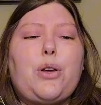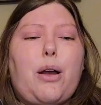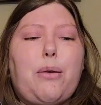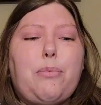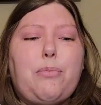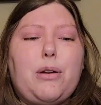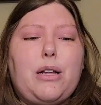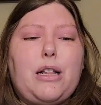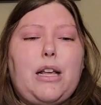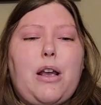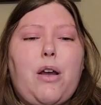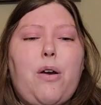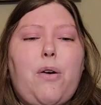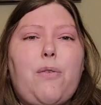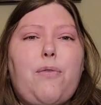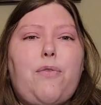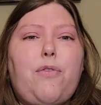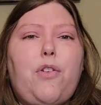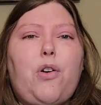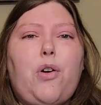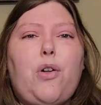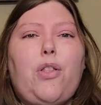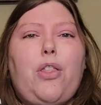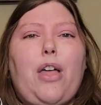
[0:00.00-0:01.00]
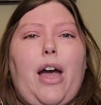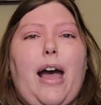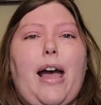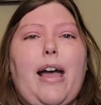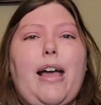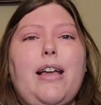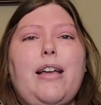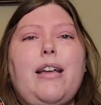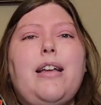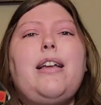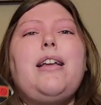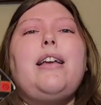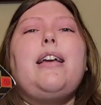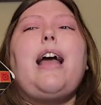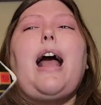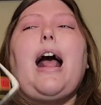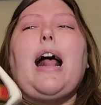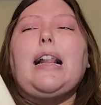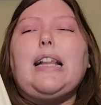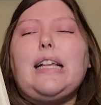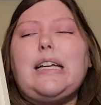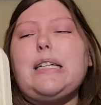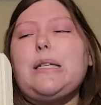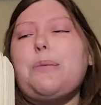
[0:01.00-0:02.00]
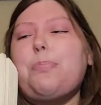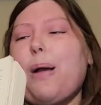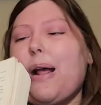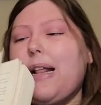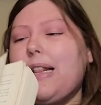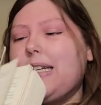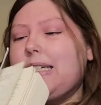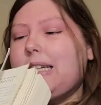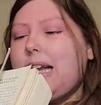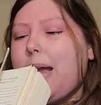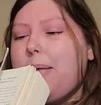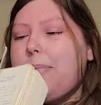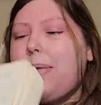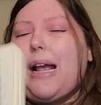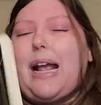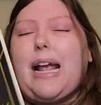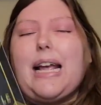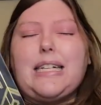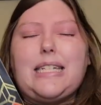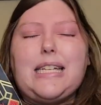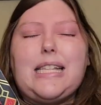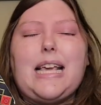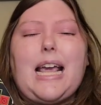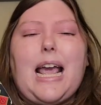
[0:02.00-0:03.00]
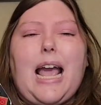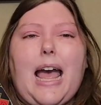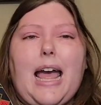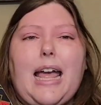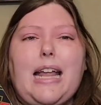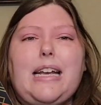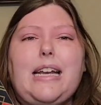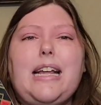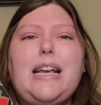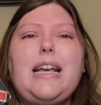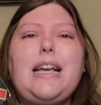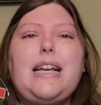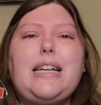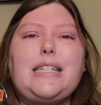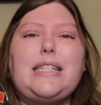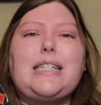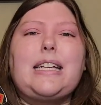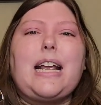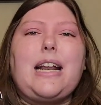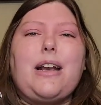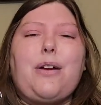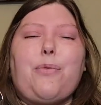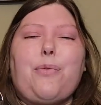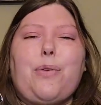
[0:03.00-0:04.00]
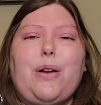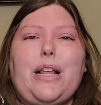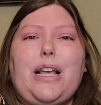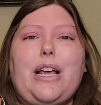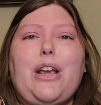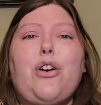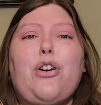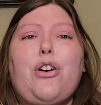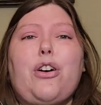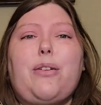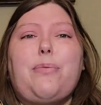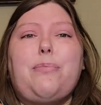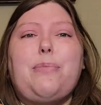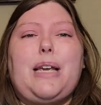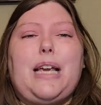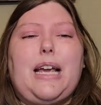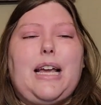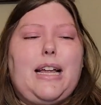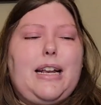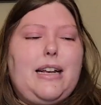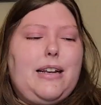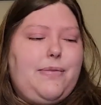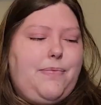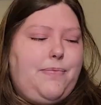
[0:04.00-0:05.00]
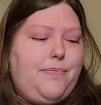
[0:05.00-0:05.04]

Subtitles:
I'm really hopeful that at least by the time I get to the end, it's going to really hook me in.